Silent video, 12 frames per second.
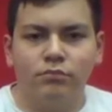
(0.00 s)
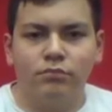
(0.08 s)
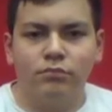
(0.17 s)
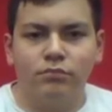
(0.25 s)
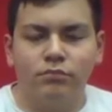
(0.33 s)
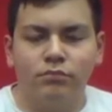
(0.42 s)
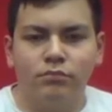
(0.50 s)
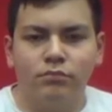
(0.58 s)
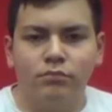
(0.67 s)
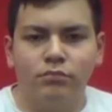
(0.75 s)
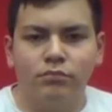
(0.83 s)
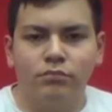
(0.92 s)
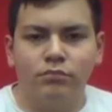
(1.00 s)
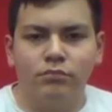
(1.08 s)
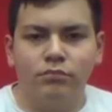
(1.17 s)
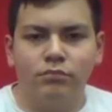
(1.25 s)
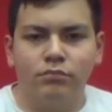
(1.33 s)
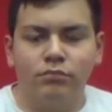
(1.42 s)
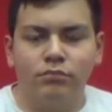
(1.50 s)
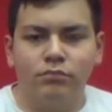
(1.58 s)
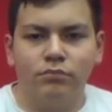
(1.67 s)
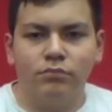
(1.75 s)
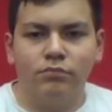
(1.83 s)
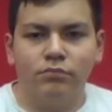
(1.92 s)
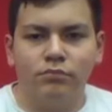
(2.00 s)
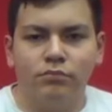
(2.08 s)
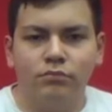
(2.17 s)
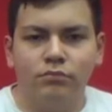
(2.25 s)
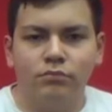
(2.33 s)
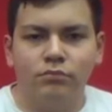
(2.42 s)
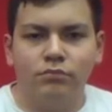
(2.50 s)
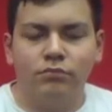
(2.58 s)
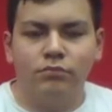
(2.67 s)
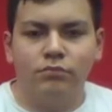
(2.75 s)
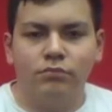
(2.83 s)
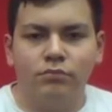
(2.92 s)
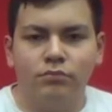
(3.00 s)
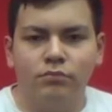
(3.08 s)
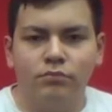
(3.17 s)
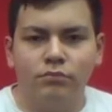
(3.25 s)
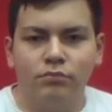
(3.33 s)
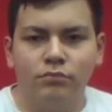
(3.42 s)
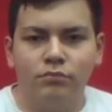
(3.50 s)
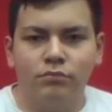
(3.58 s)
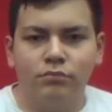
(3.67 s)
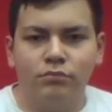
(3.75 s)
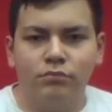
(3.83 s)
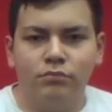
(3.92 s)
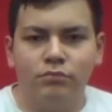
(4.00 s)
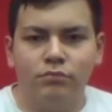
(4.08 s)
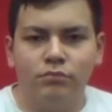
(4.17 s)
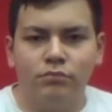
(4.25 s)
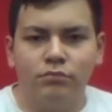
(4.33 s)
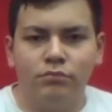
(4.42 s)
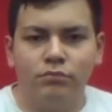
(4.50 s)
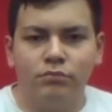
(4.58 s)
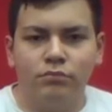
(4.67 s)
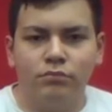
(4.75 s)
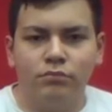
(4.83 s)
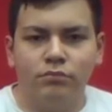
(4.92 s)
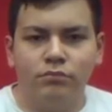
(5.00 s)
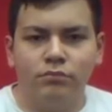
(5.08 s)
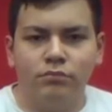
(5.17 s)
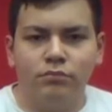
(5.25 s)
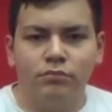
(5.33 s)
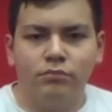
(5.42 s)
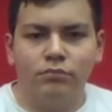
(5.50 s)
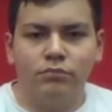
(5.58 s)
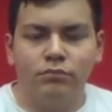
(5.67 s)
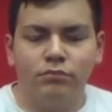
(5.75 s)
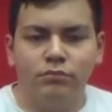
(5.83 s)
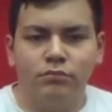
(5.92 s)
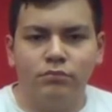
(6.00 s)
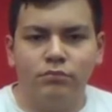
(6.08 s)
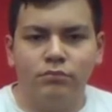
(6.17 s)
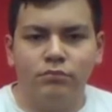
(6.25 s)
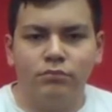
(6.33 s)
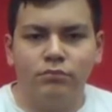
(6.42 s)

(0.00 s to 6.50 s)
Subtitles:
(not speaking)